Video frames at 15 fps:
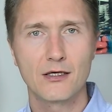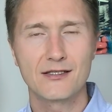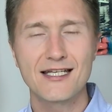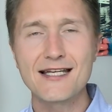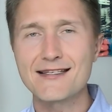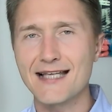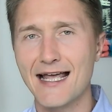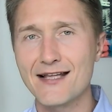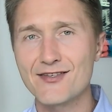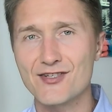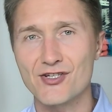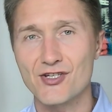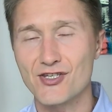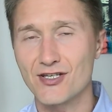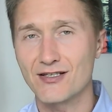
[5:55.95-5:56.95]
These
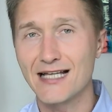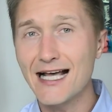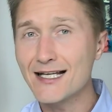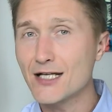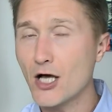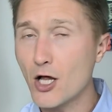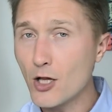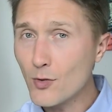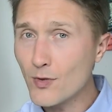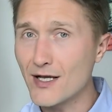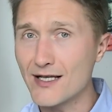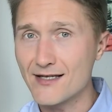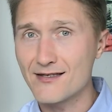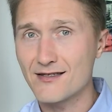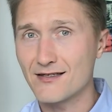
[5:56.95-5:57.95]
answers not
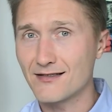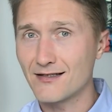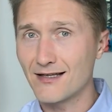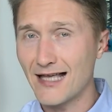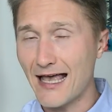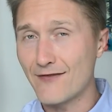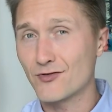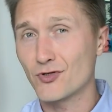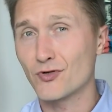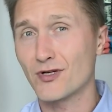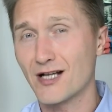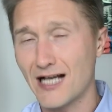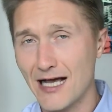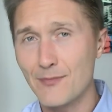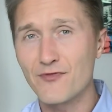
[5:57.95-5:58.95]
always have to
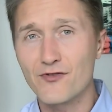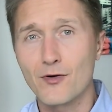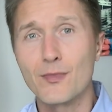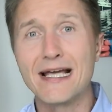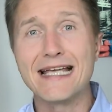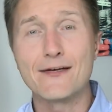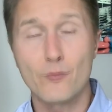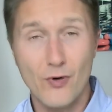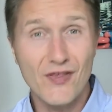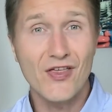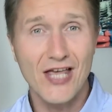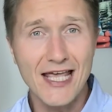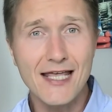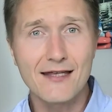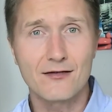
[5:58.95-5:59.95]
come from
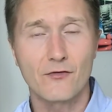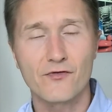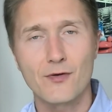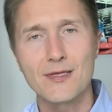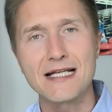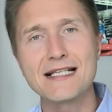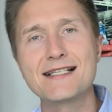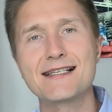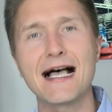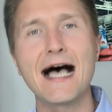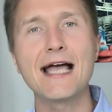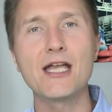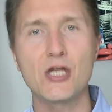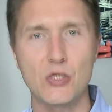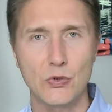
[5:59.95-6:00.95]
within or from
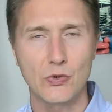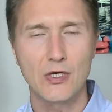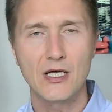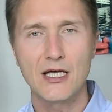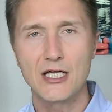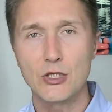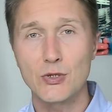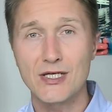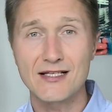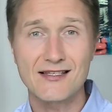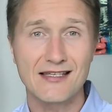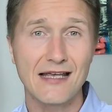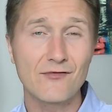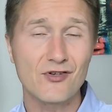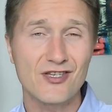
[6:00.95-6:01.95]
inside you. You can
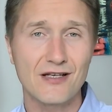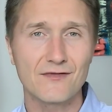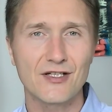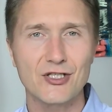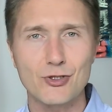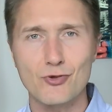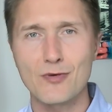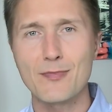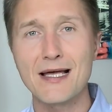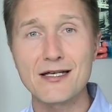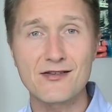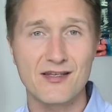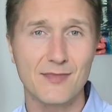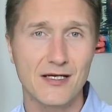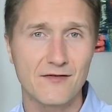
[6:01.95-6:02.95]
save yourself a
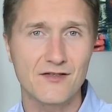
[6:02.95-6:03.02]
tremendous amount of